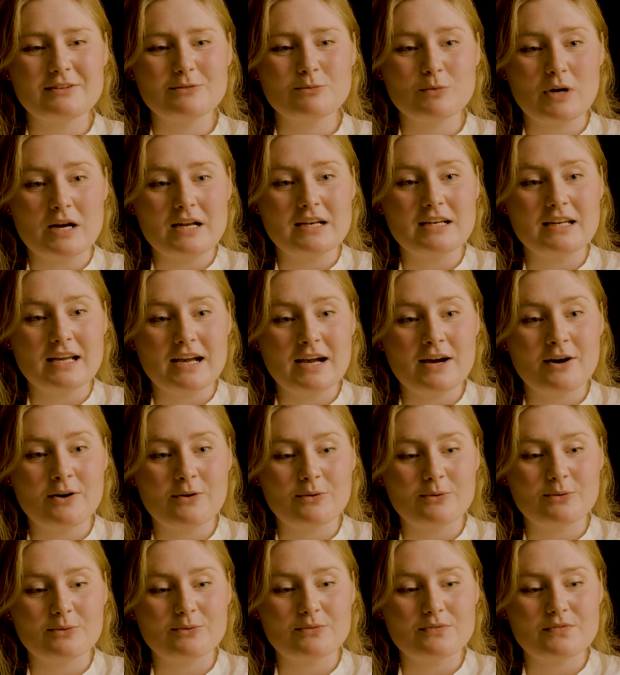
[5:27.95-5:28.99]
right
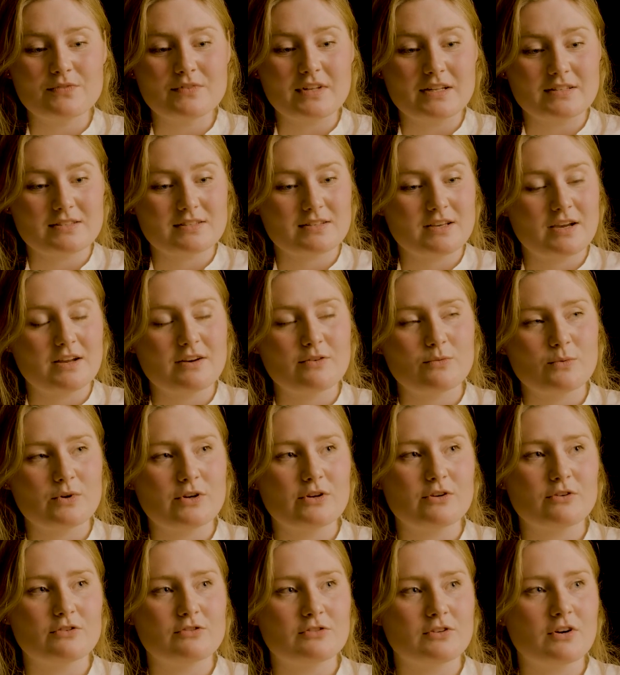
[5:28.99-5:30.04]
now, that's kind of where
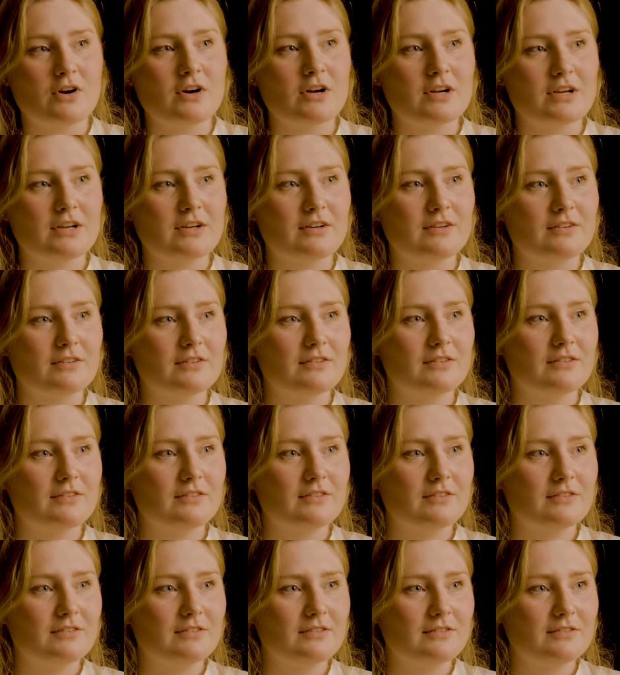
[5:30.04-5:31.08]
you're drawing,
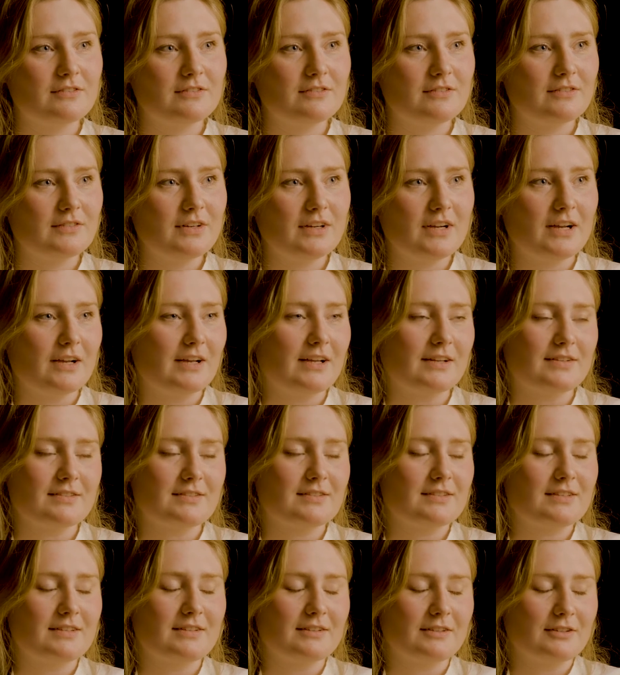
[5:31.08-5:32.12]
I guess,
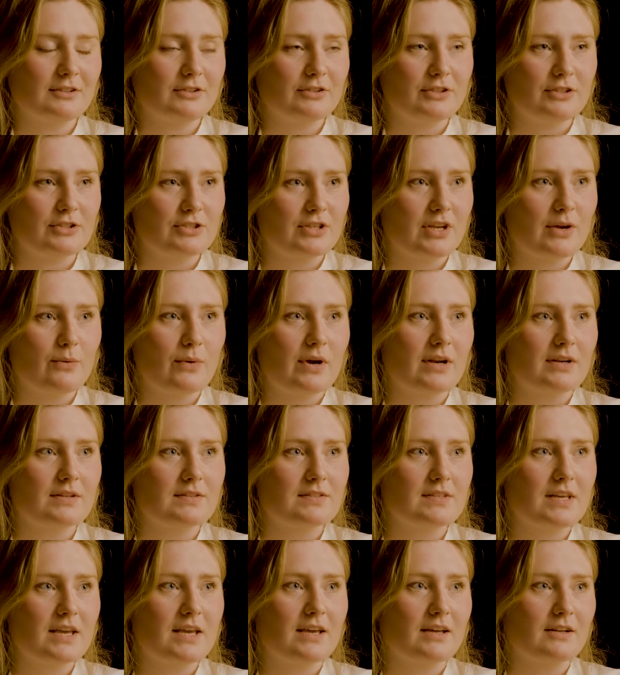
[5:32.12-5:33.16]
in a cliche way to
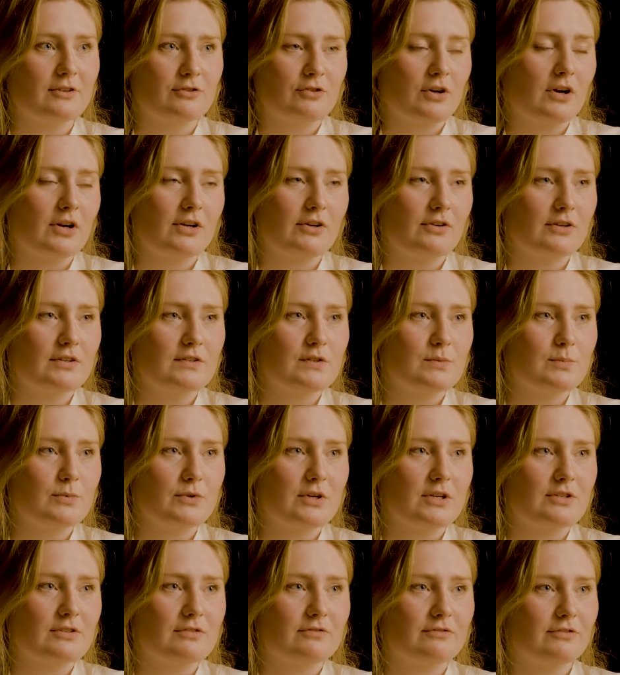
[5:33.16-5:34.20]
say it, drawing your
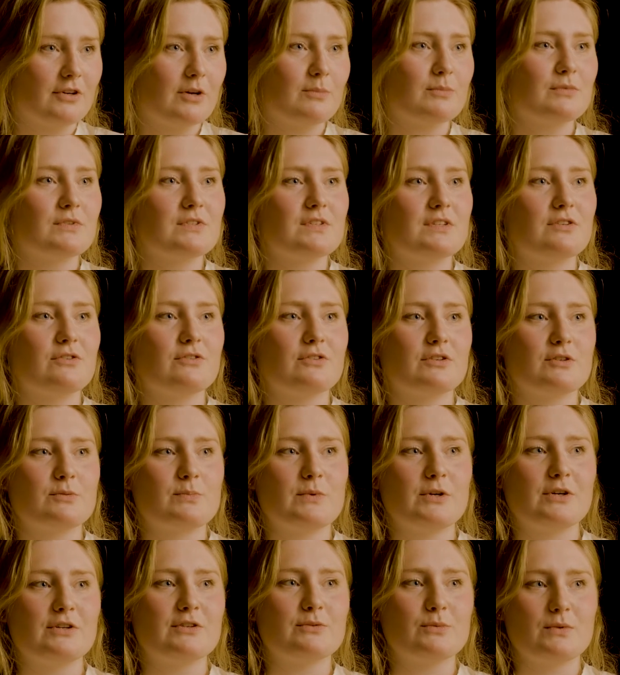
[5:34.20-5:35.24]
inspiration from mm. is your
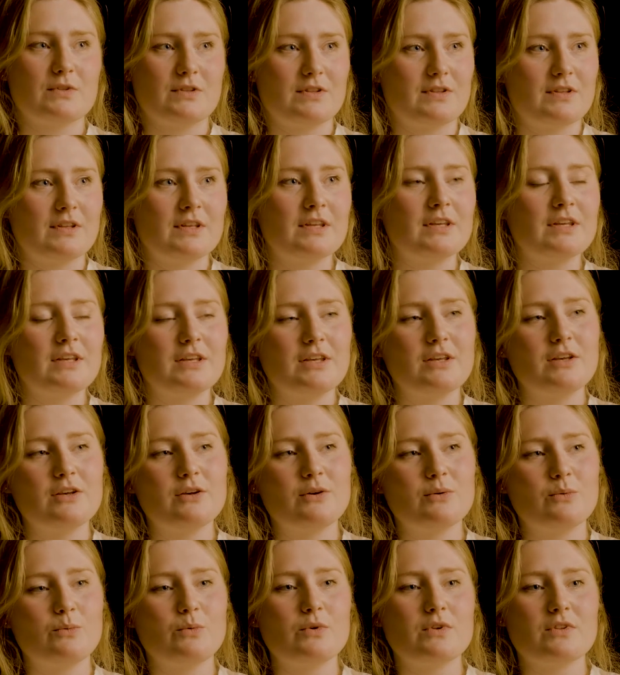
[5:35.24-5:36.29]
experience
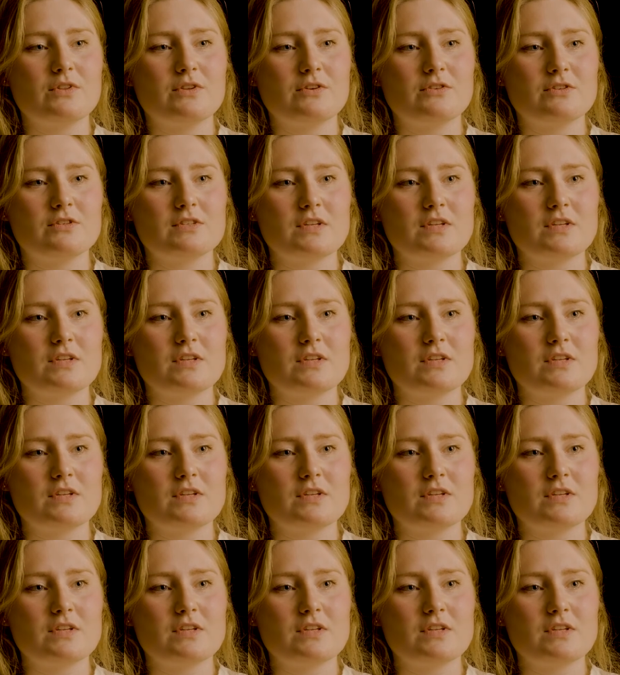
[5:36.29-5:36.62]
with your